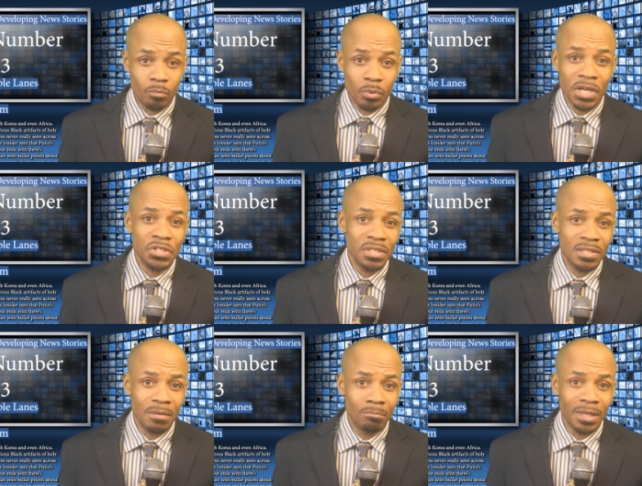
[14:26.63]

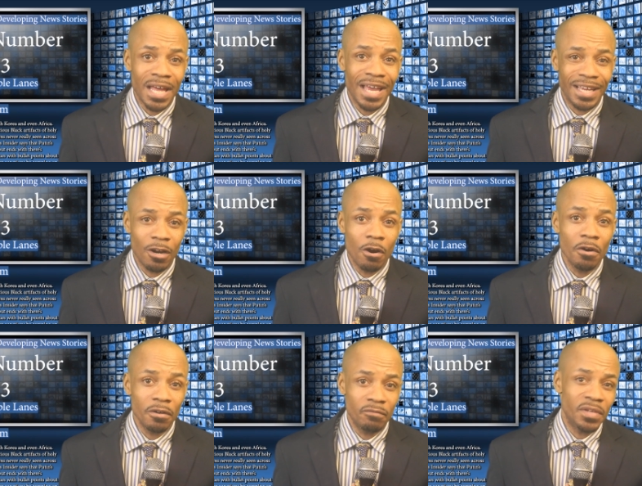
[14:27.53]
precious black
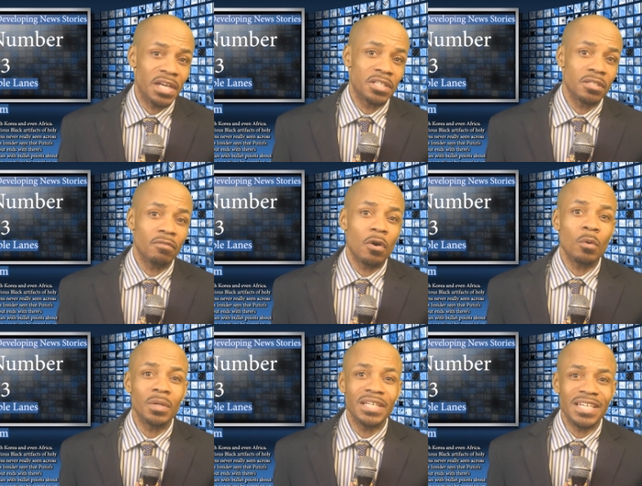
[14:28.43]
artifacts of
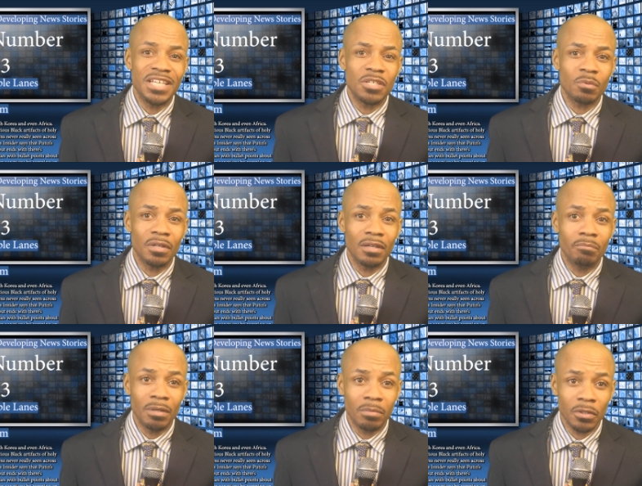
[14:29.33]
holy Israel
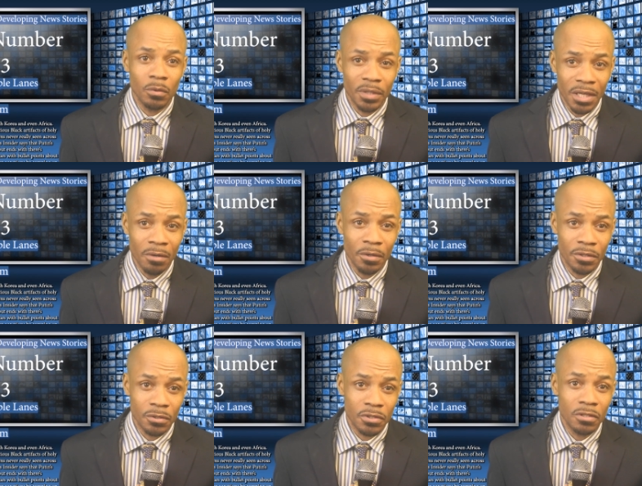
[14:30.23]
biblical
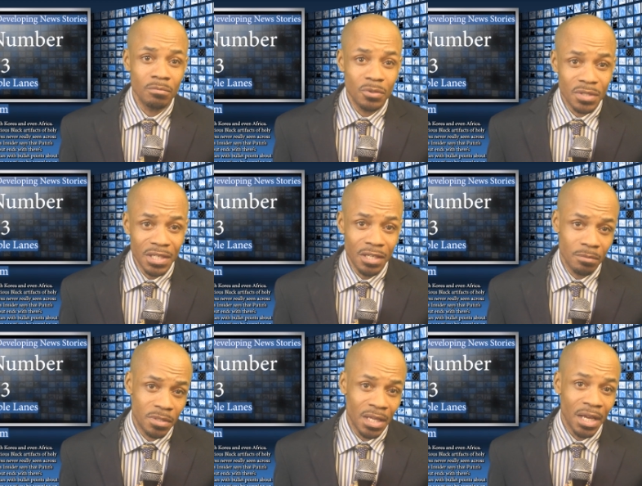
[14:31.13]
characters to
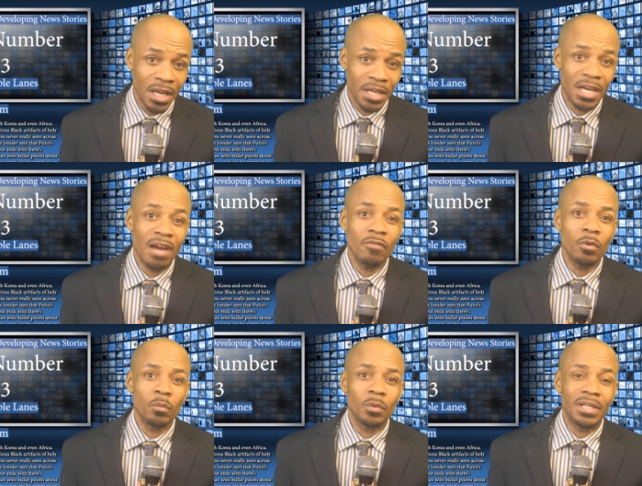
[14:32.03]
museums
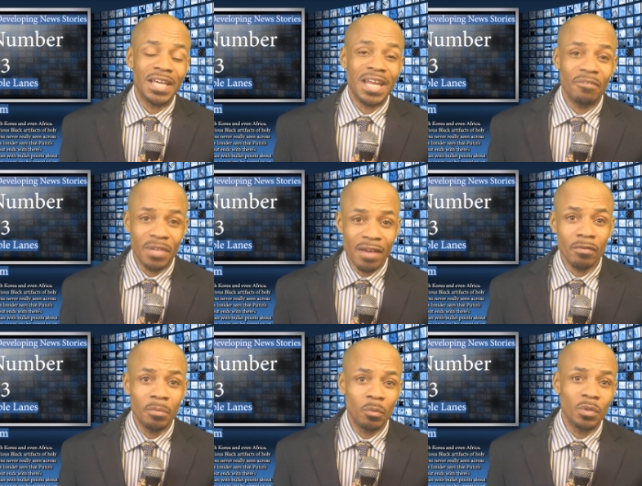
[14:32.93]
never that have
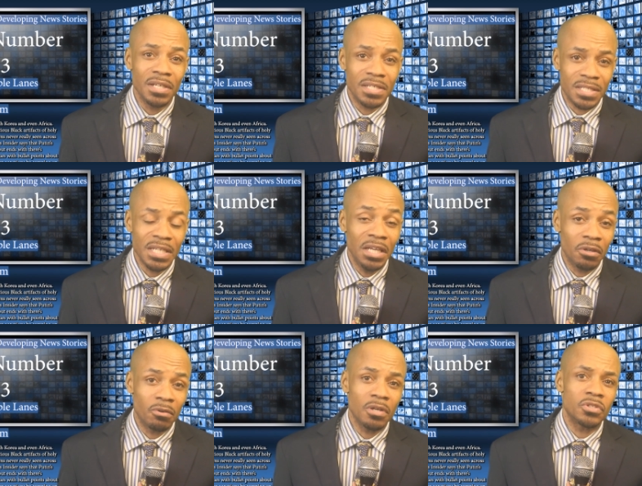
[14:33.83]
never been really seen
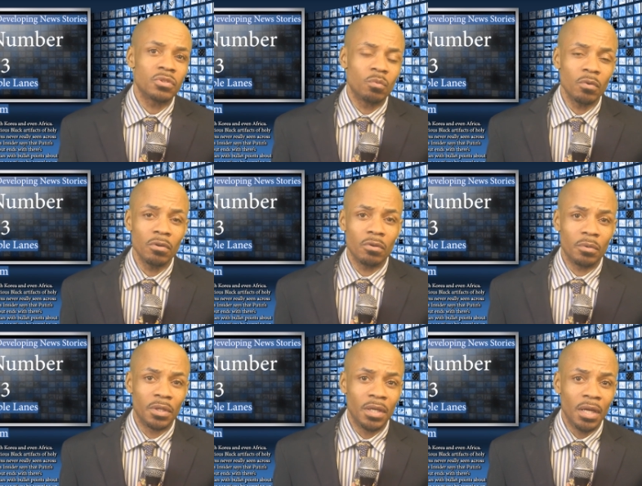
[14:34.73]
across the world.